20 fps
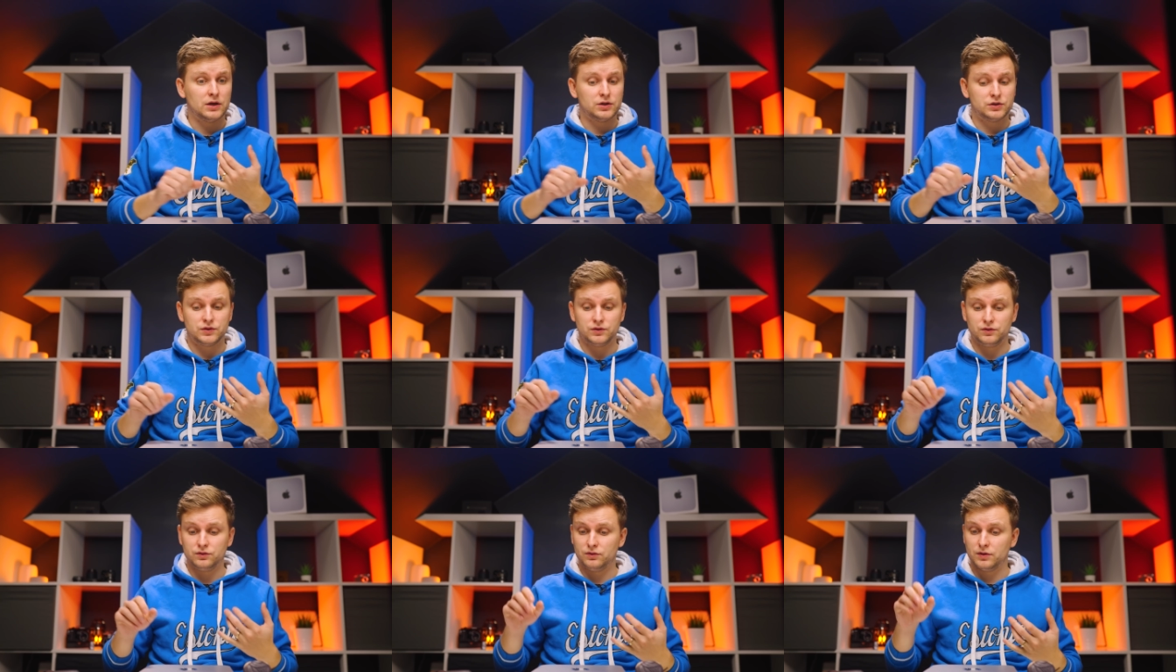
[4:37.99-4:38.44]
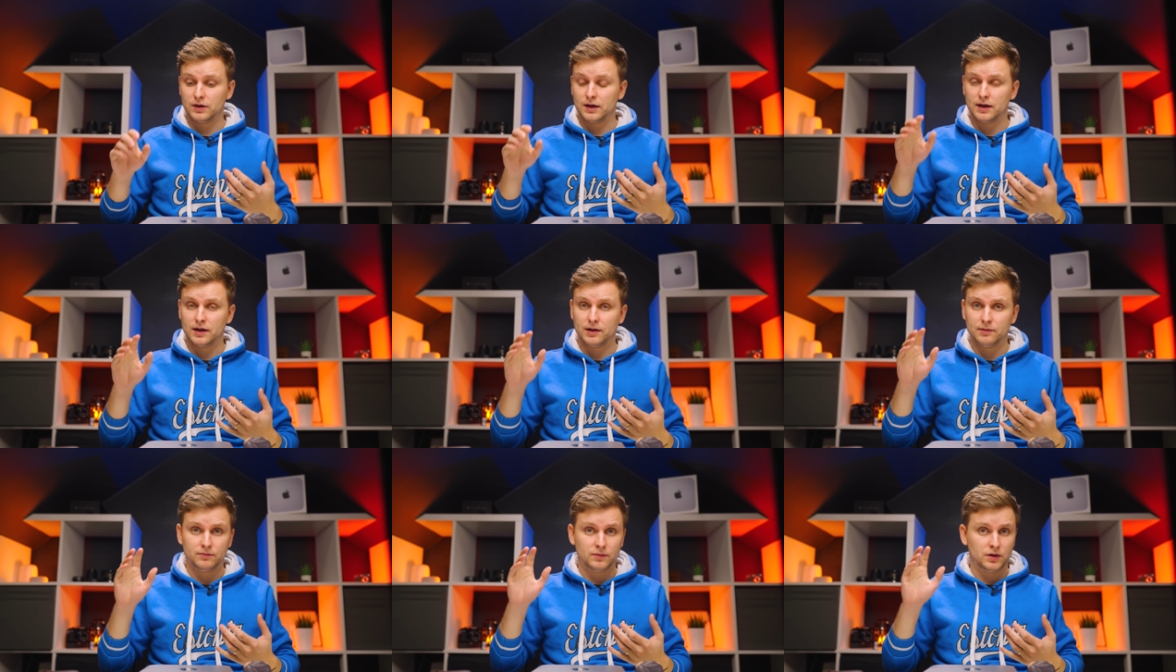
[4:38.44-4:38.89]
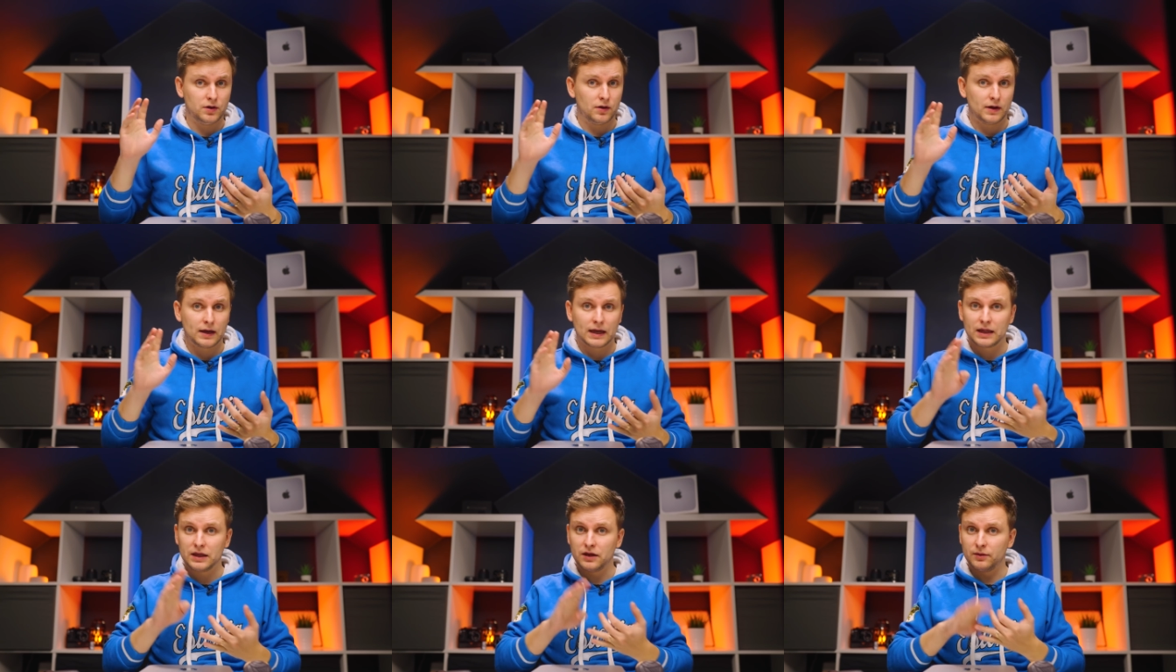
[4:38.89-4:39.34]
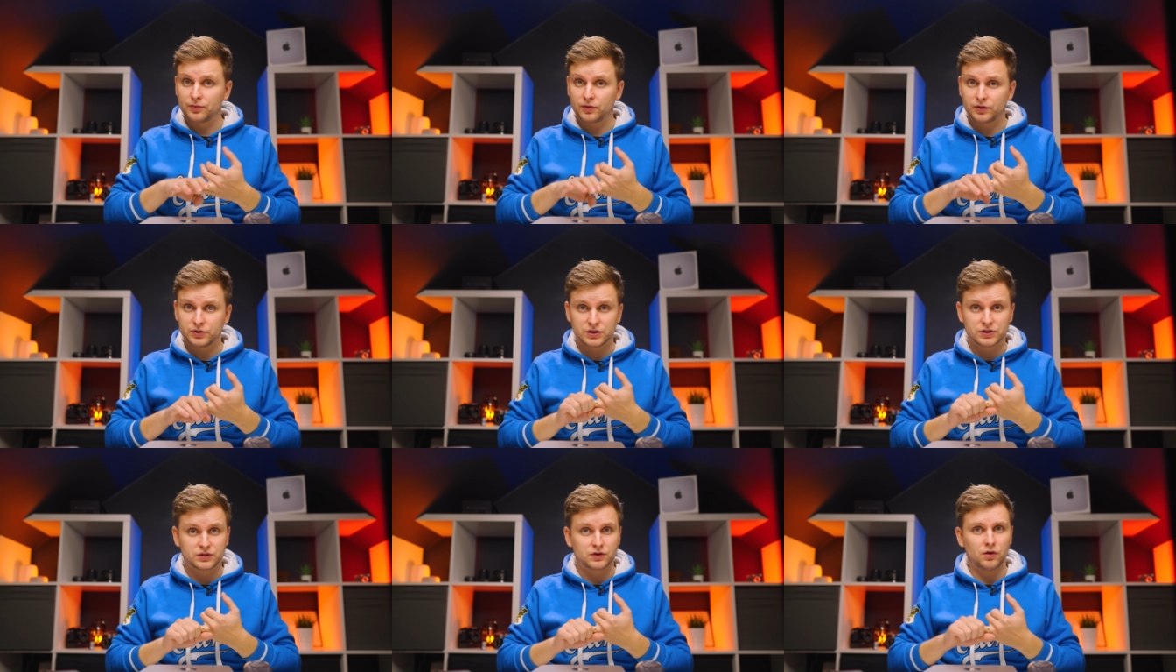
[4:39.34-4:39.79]
to uh, um, you know get your
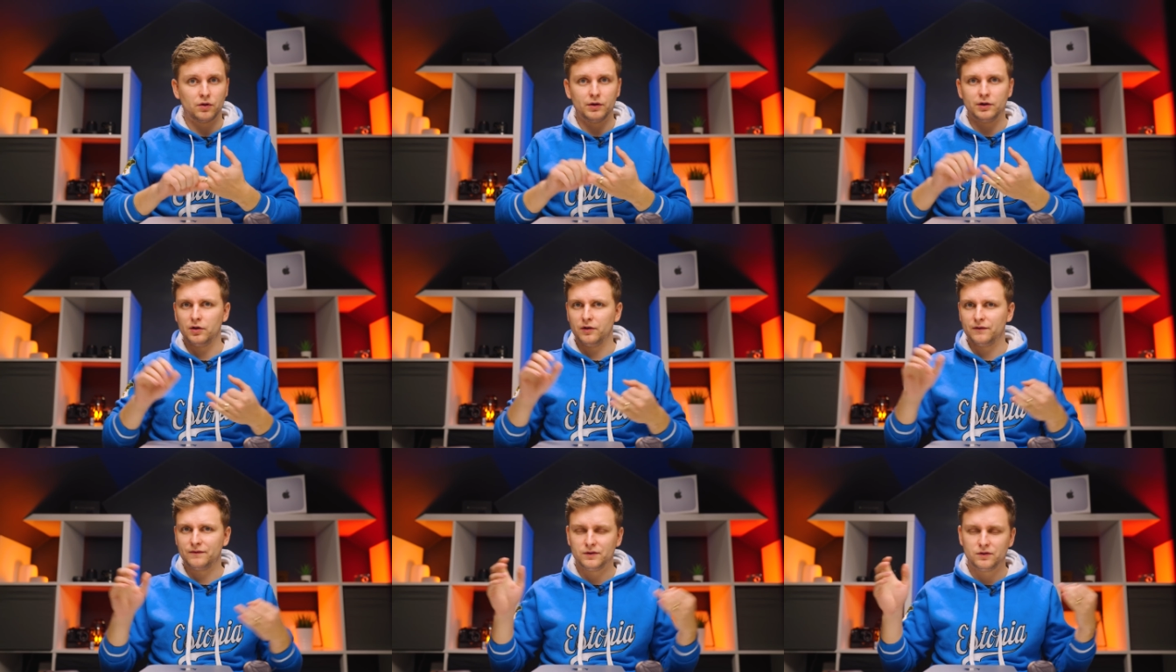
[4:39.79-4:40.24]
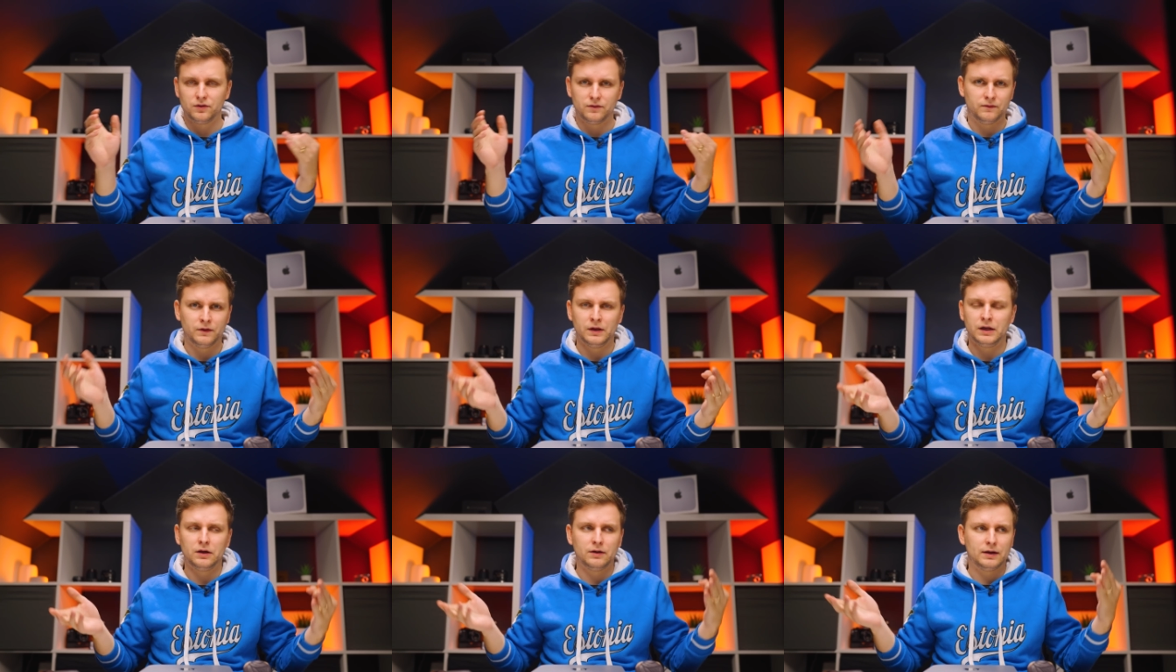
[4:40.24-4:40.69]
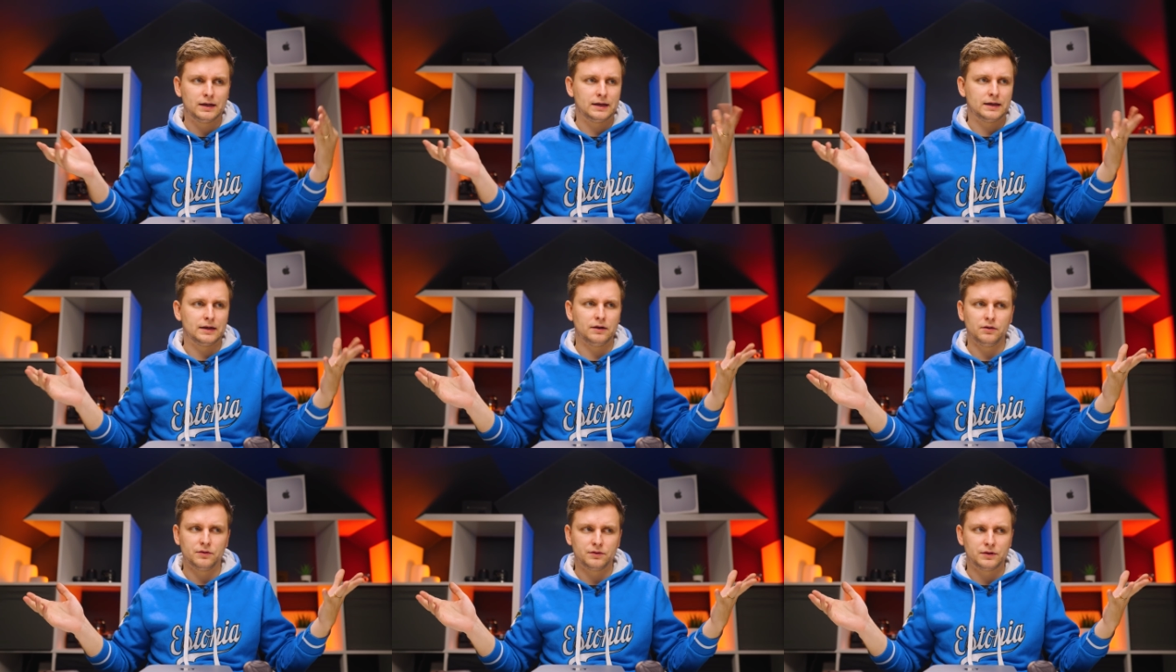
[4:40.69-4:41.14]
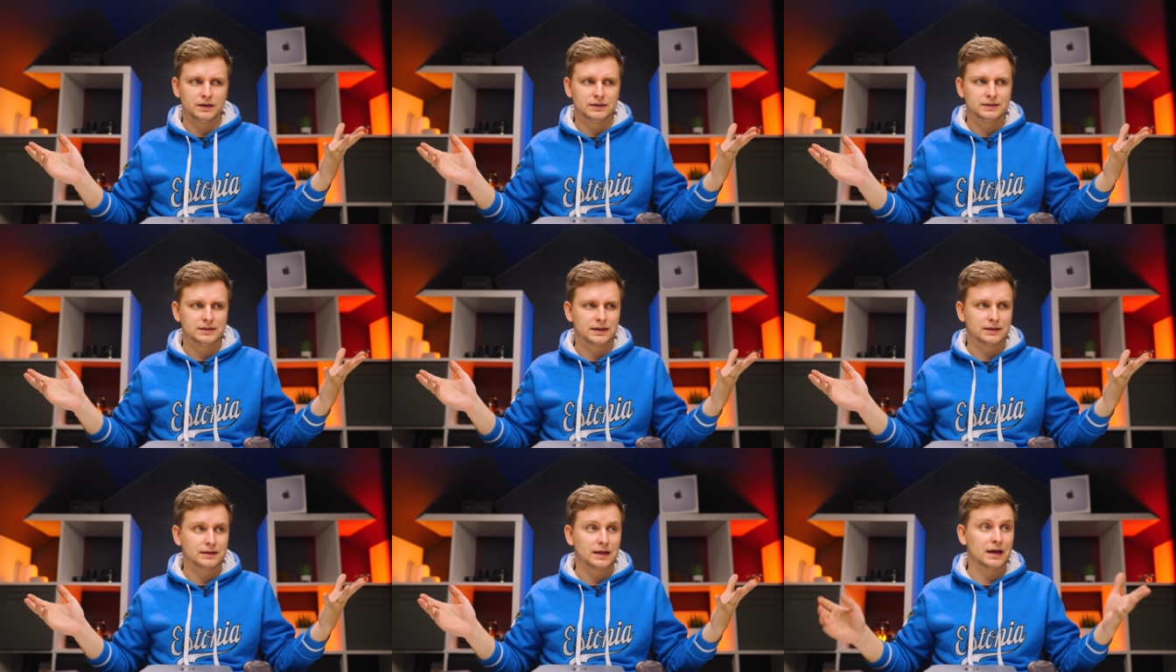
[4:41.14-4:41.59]
project going or if you're doing video editing or
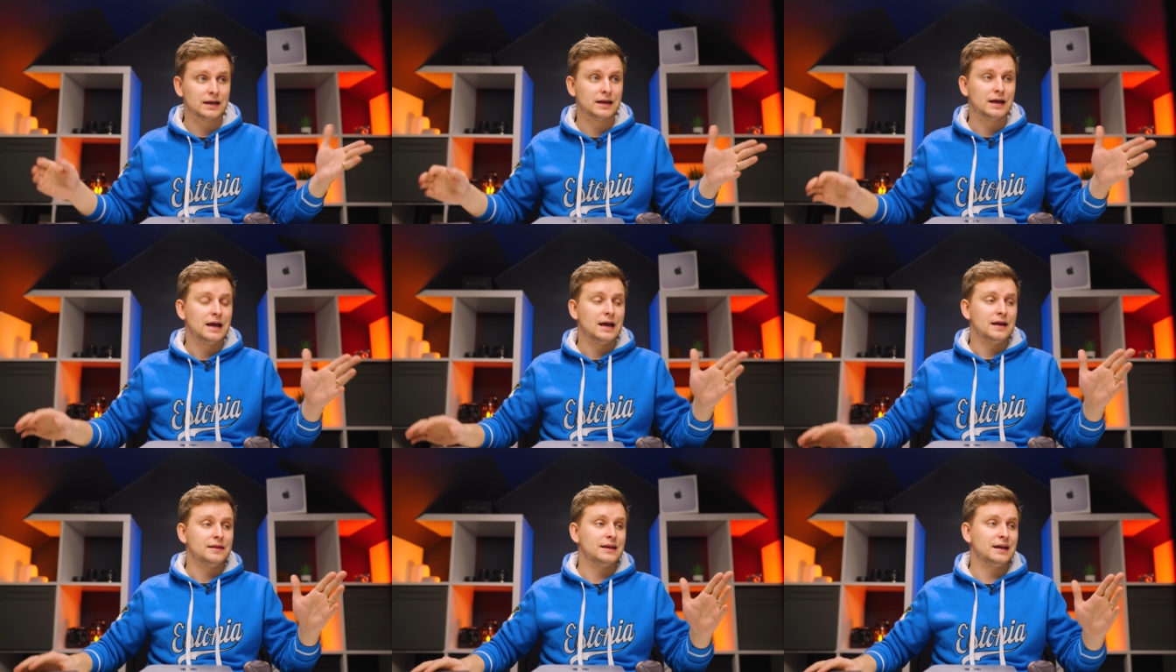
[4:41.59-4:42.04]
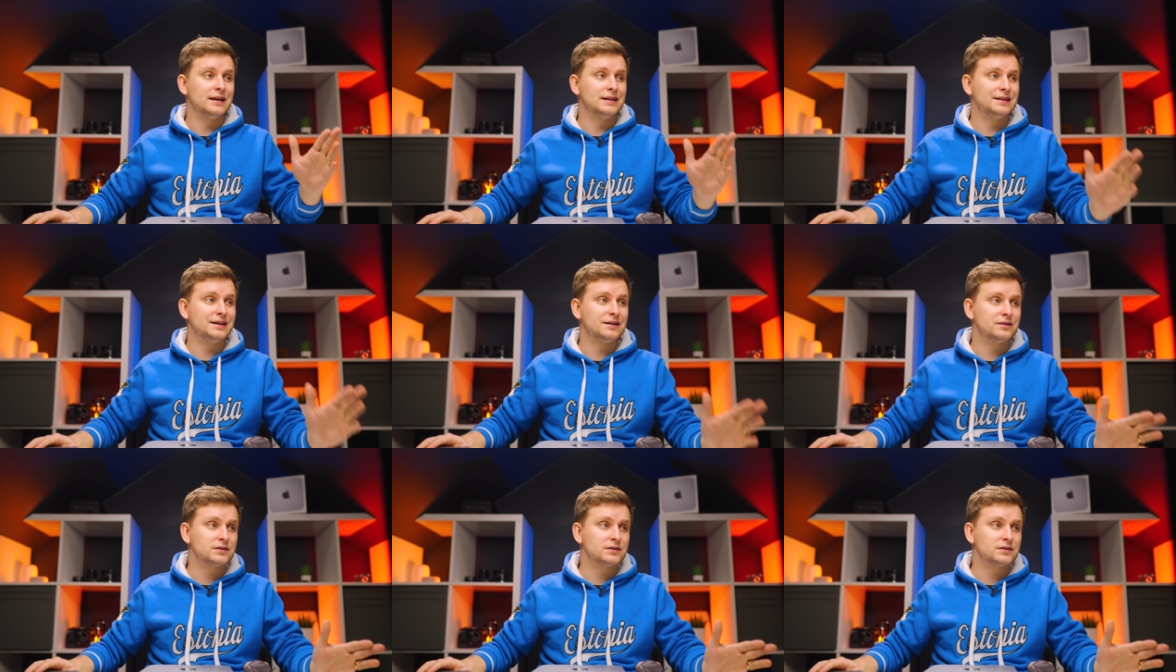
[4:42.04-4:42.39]
things like that then